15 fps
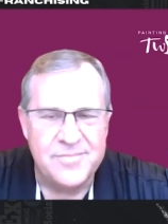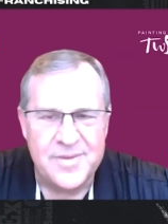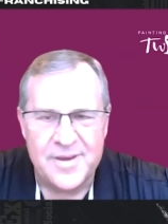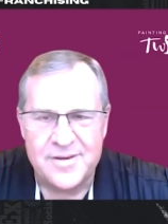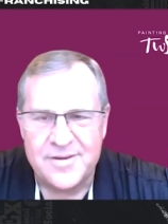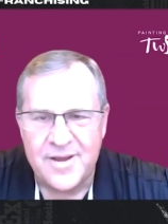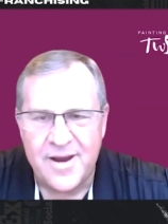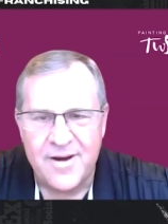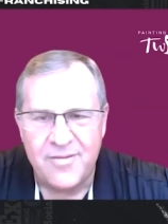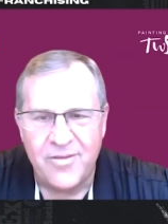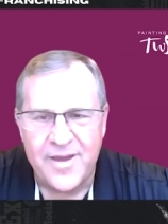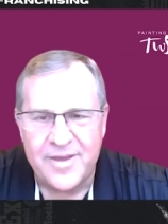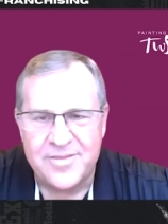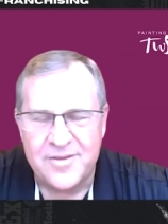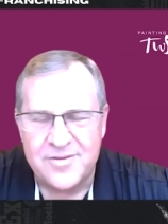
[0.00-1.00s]
the entire
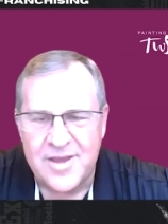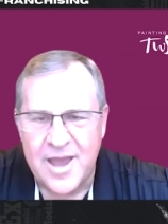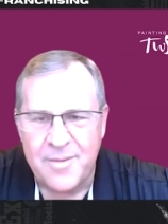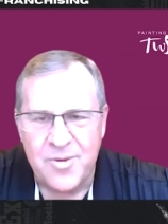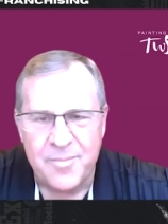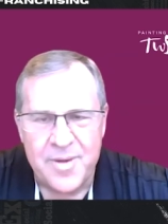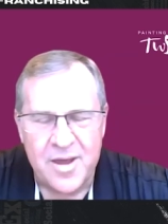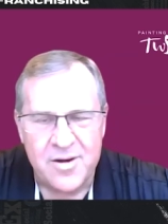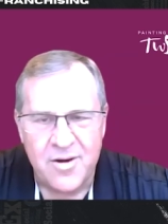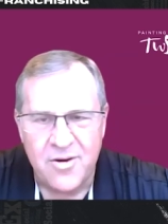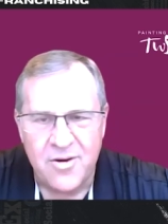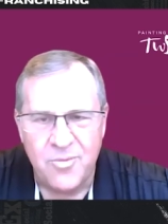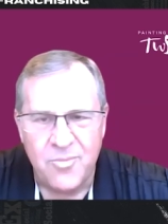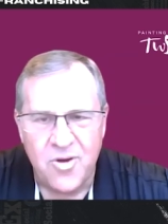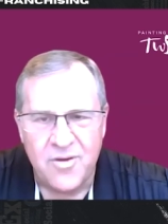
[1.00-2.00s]
length of time about our
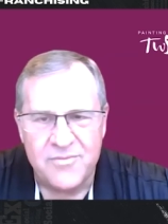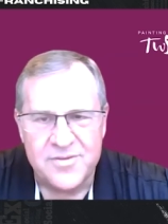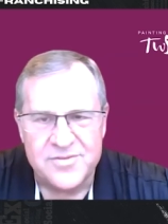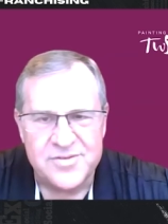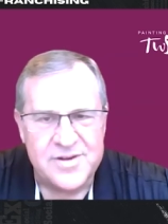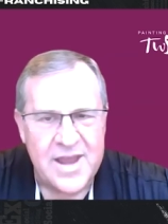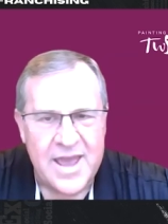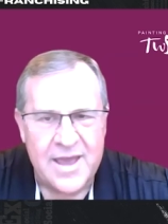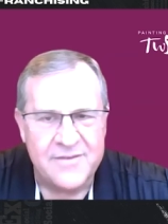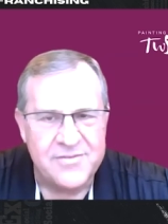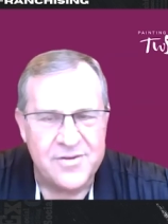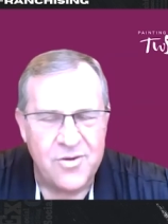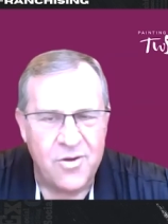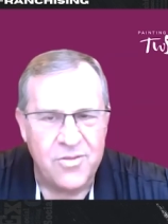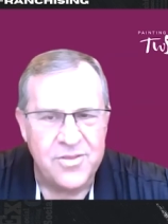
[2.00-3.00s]
home office
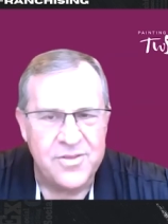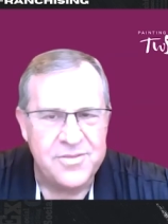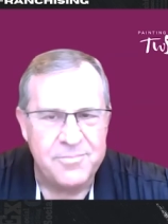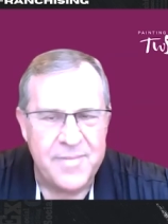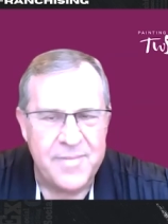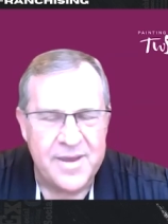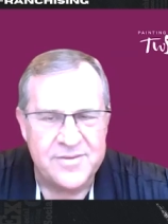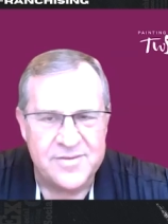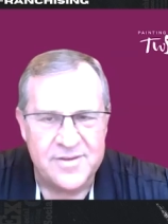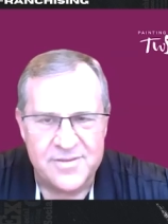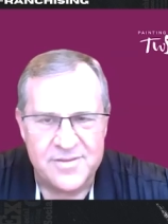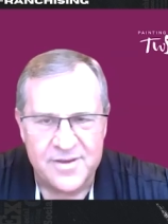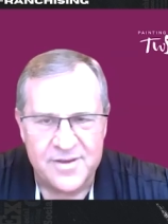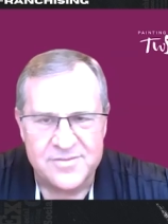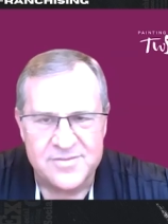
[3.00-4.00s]
staff and all the amazing
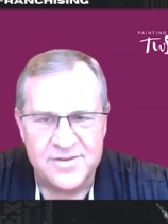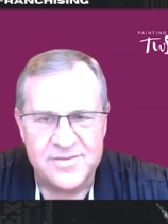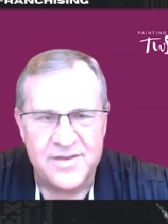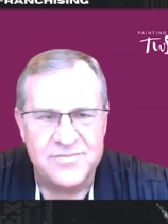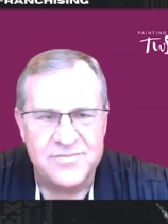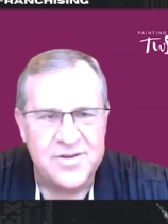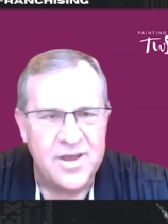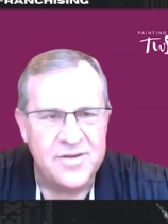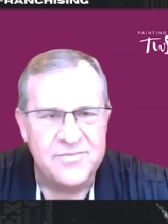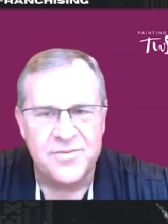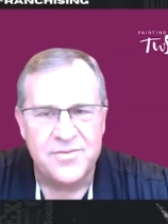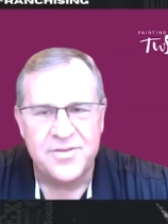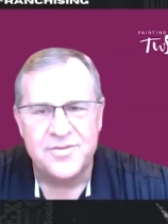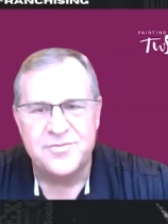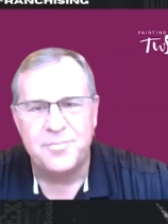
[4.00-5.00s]
Love things it. that they've done
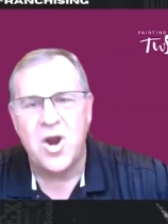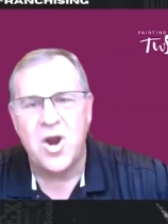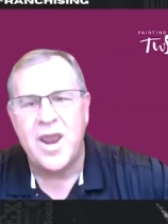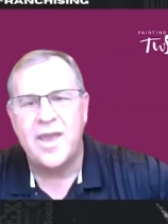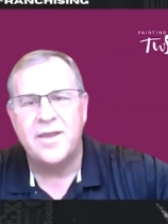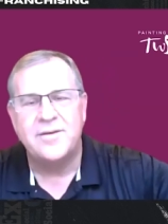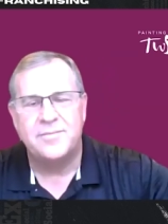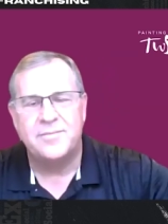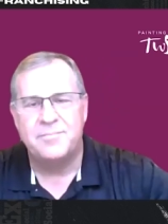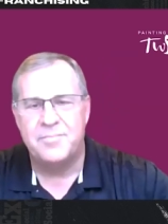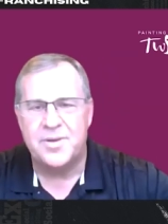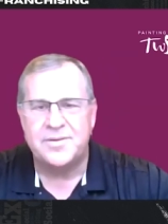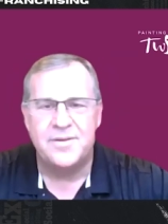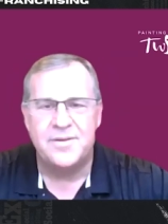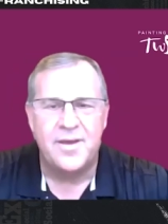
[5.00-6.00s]
for this brand.
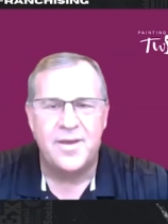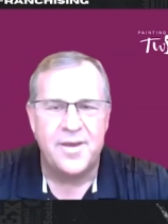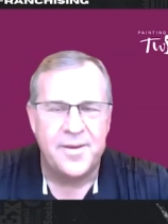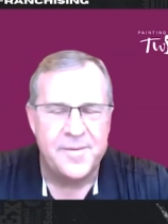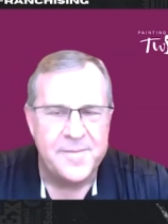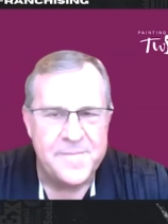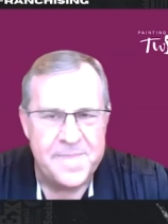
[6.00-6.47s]
But uh,